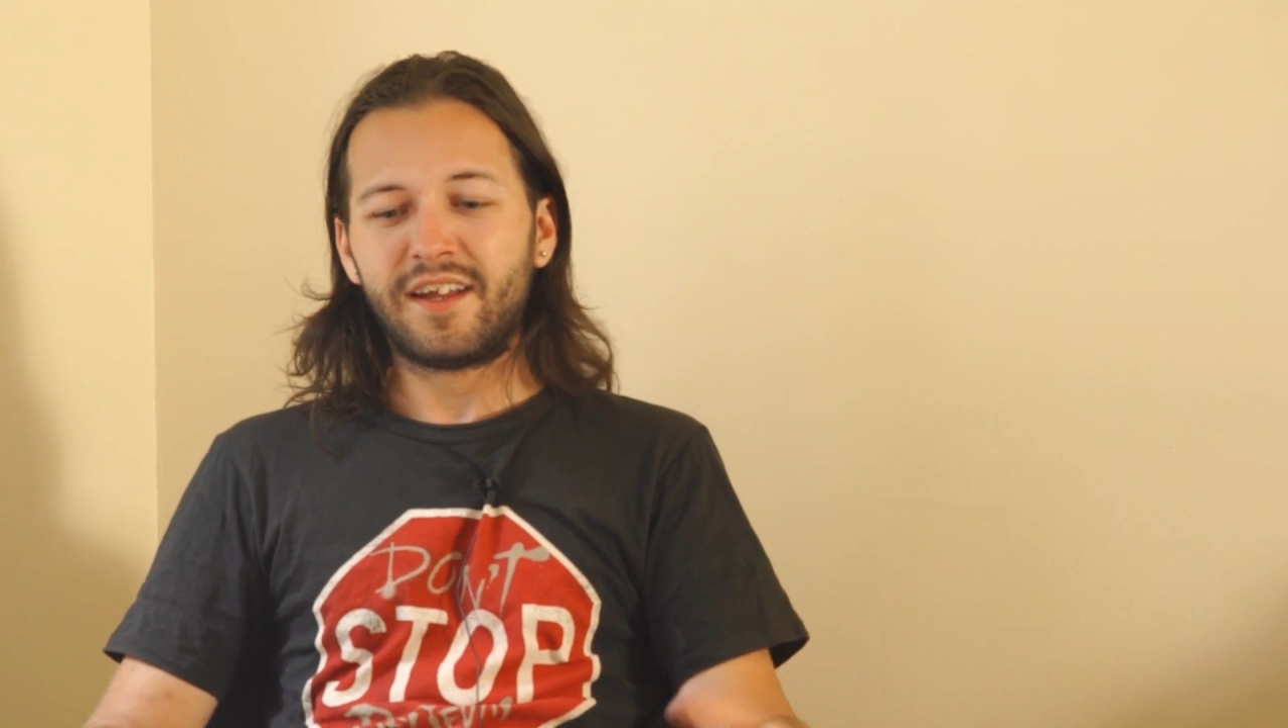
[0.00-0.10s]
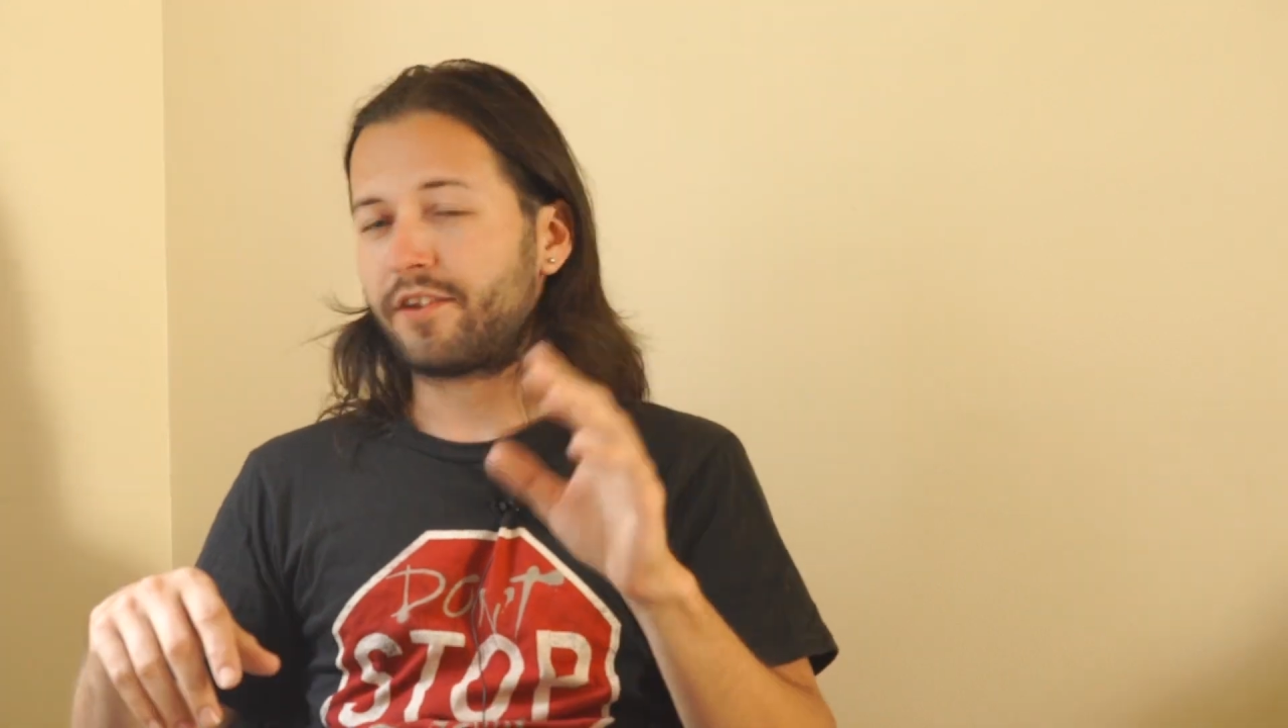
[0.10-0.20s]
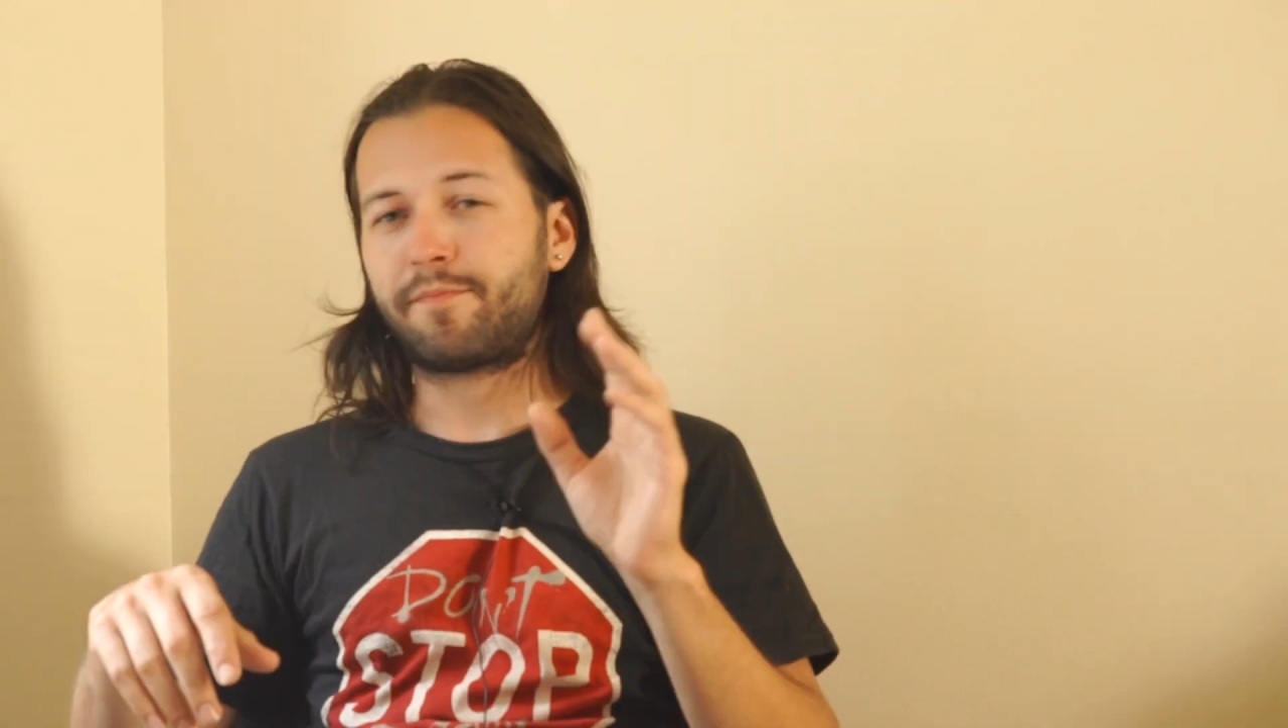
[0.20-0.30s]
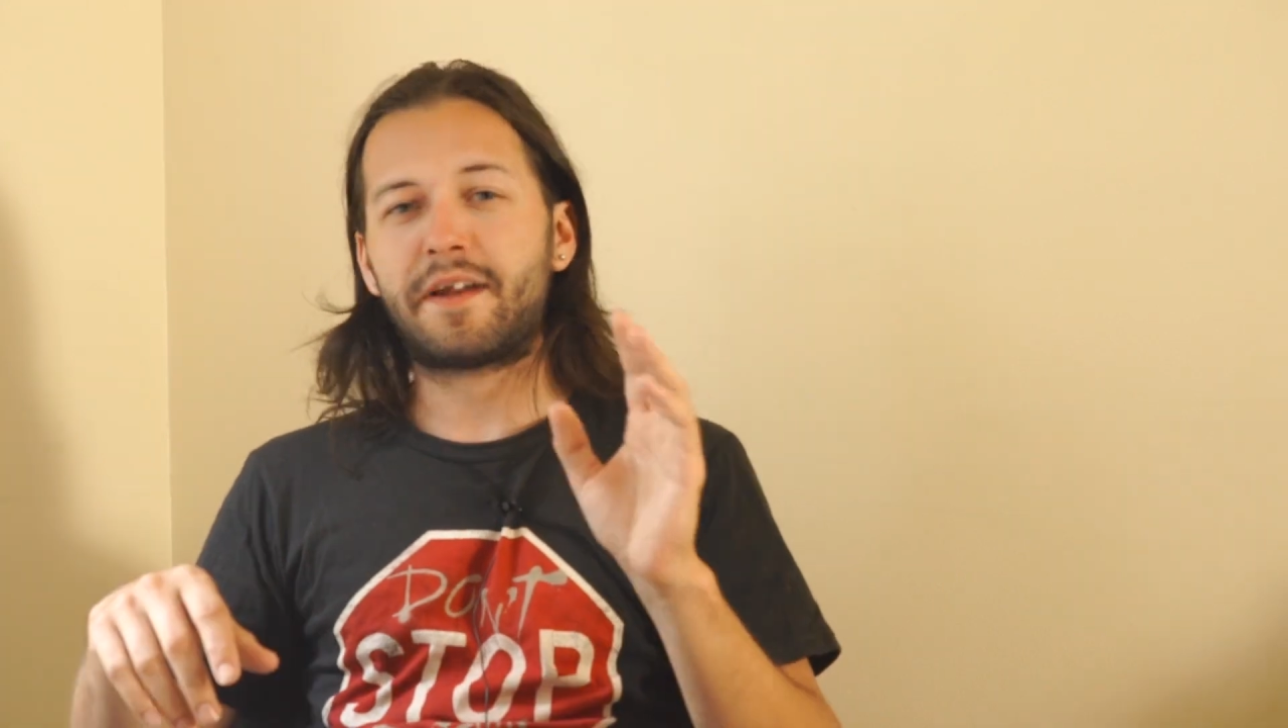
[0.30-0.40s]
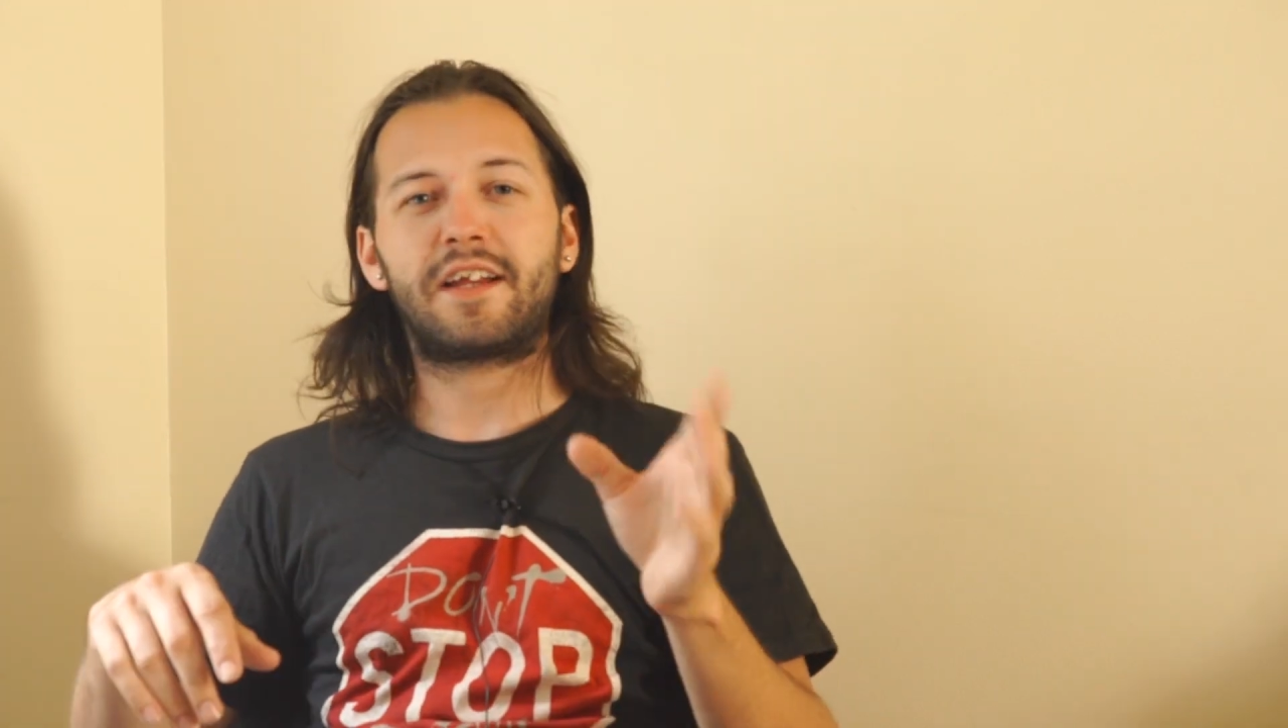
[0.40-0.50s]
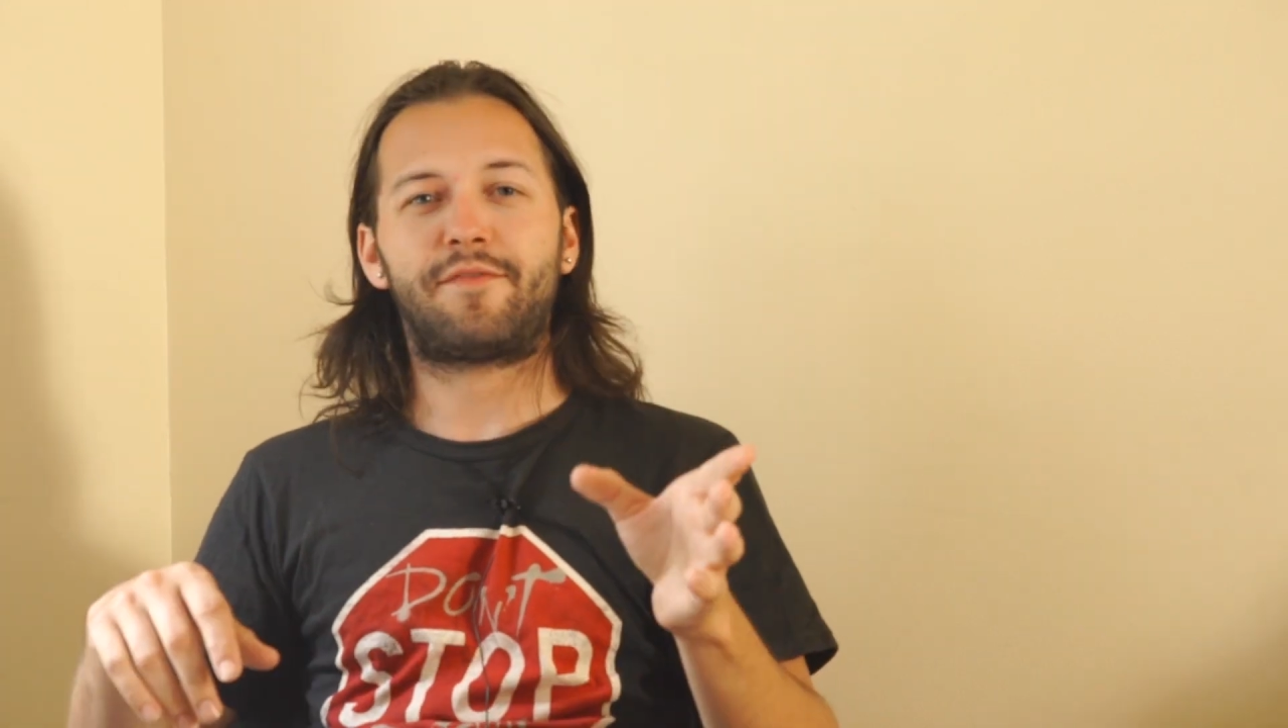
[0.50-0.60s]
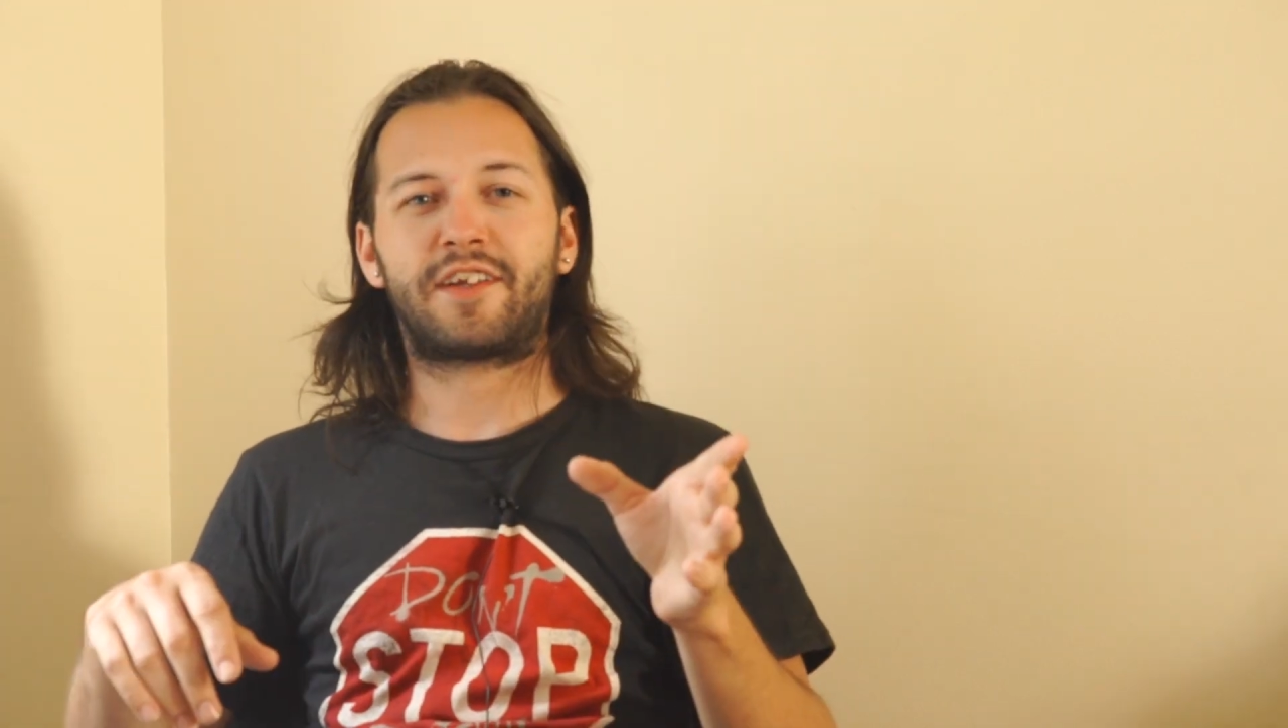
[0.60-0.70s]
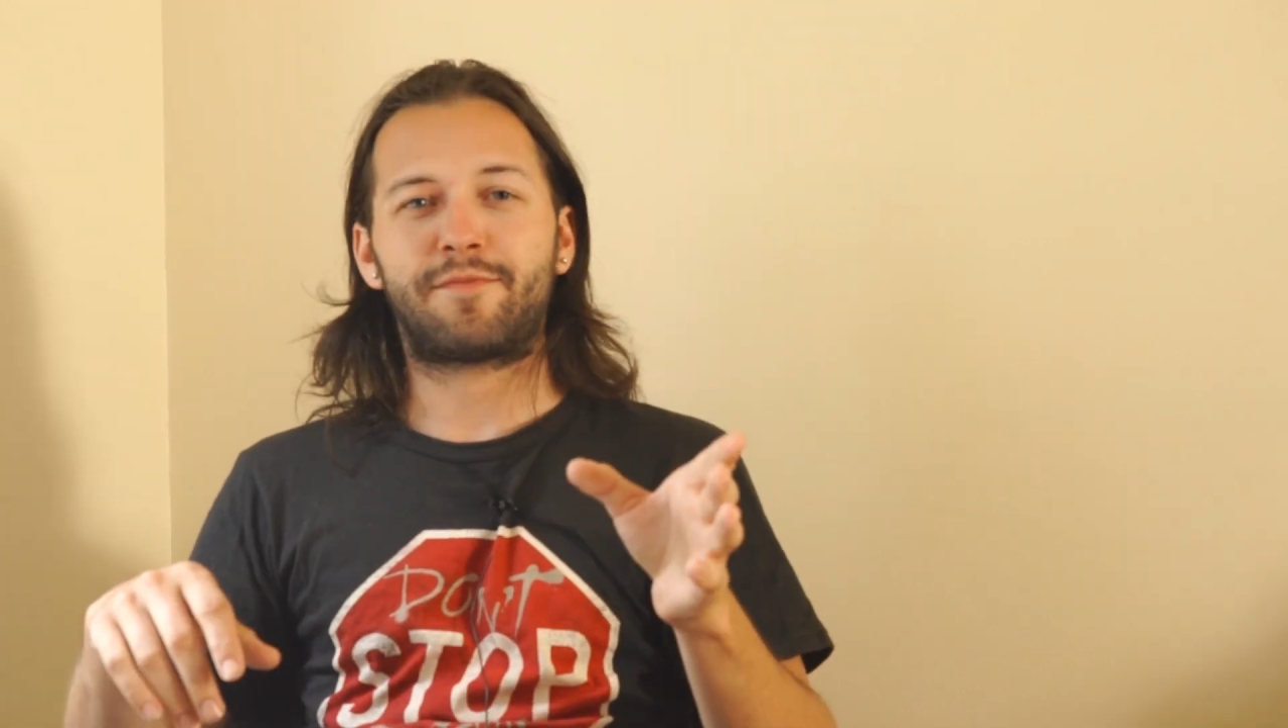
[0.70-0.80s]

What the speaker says: Speaking of